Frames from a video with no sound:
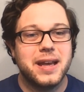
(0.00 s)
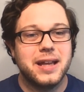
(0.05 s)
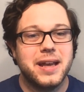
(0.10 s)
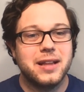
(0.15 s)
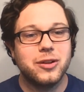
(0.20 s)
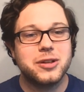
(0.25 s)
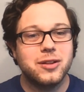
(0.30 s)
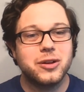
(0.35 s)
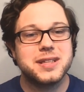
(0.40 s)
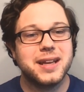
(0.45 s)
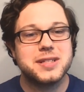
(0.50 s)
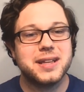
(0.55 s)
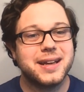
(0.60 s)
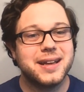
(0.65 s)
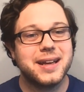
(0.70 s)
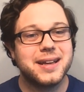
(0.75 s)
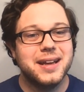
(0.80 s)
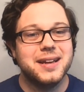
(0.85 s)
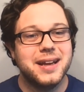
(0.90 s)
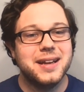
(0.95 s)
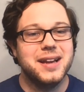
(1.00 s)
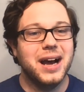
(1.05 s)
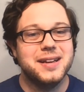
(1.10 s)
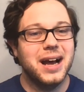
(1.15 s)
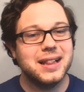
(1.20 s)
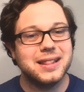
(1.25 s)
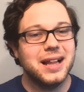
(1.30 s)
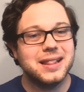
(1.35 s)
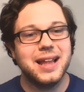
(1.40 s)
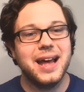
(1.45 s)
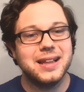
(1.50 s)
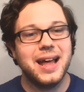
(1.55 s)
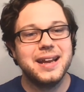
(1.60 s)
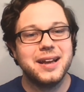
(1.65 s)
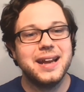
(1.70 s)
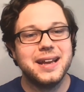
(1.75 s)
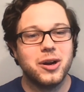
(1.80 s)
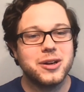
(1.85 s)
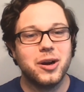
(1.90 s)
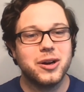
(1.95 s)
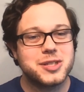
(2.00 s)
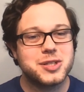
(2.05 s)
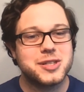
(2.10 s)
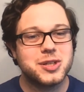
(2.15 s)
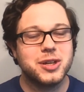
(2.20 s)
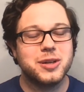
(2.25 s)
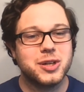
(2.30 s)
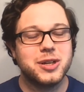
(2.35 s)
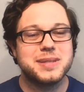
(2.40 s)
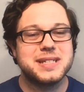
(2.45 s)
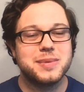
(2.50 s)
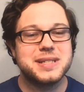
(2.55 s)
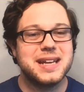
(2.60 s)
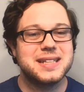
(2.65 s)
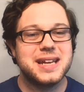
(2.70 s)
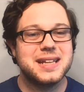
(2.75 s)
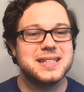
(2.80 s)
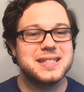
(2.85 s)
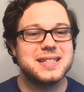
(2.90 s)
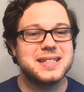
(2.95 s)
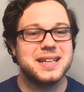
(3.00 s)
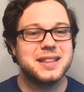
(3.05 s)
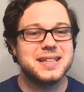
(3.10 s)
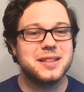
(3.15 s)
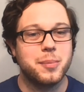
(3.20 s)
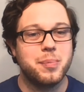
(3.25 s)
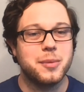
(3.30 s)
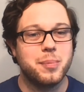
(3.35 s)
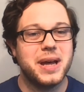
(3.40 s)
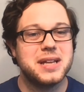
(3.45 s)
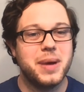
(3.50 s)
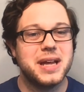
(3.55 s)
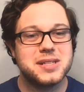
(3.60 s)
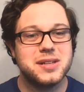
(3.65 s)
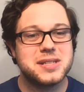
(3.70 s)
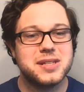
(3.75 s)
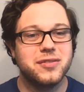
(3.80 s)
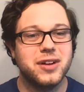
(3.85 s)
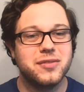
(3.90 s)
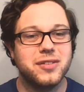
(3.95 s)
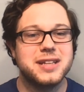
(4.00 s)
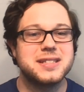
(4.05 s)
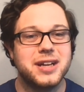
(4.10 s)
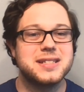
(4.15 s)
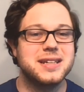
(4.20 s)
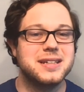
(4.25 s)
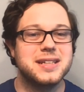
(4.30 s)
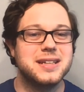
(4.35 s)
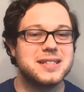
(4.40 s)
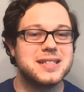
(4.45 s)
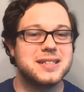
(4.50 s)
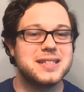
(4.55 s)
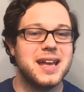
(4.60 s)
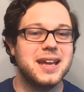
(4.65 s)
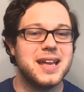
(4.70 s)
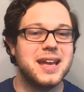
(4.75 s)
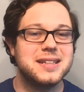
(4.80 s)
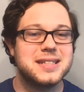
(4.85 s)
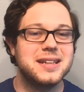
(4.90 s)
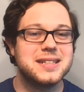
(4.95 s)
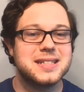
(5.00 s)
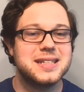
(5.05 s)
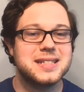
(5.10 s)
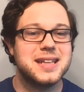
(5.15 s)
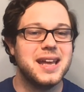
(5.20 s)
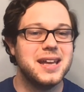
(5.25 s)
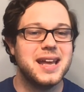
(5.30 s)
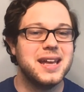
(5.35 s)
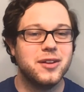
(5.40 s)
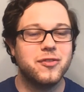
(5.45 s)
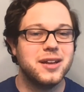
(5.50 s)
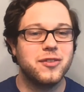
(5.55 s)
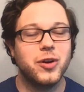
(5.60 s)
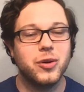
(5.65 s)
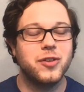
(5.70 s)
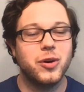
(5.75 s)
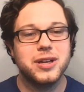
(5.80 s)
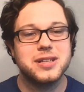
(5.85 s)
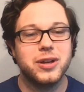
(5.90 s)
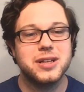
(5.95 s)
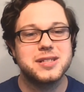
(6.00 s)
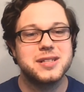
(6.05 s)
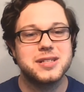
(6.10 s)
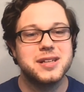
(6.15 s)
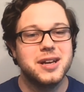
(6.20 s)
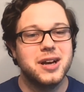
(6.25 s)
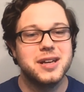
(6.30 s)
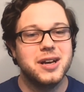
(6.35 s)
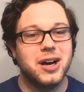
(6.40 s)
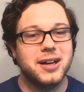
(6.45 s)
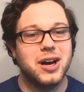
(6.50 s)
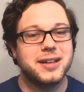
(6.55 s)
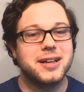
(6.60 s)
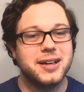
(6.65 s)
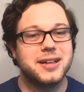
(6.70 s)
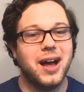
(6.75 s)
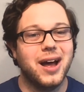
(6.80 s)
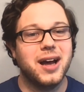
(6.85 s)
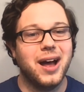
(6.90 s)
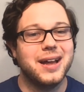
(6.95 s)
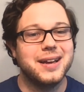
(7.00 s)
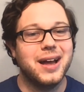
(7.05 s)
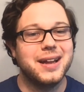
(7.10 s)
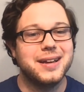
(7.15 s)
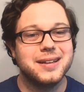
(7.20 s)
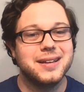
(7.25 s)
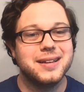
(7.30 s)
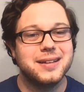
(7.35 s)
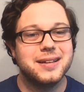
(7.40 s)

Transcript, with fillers: It looks like not letting our circumstances get the best of us and instead staying focused on God.